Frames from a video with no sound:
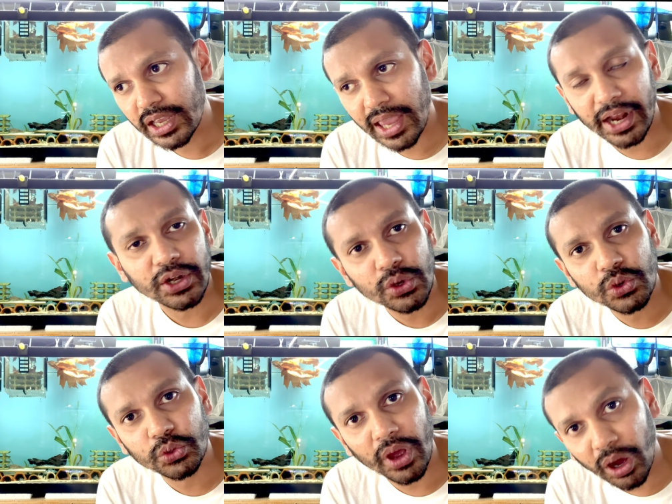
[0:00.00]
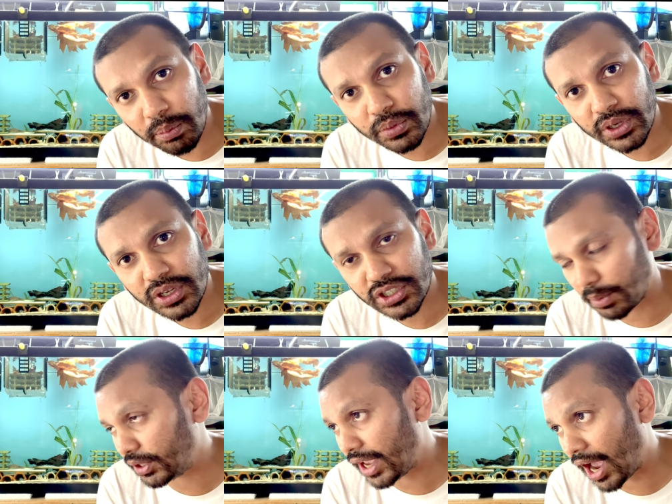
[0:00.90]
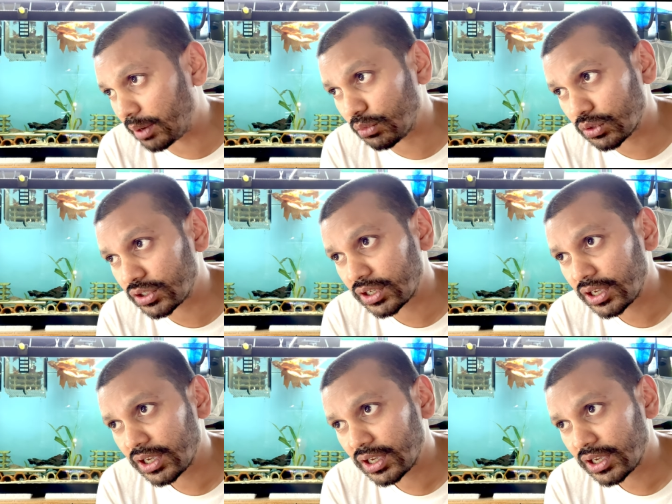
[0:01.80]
can do to help some of the animals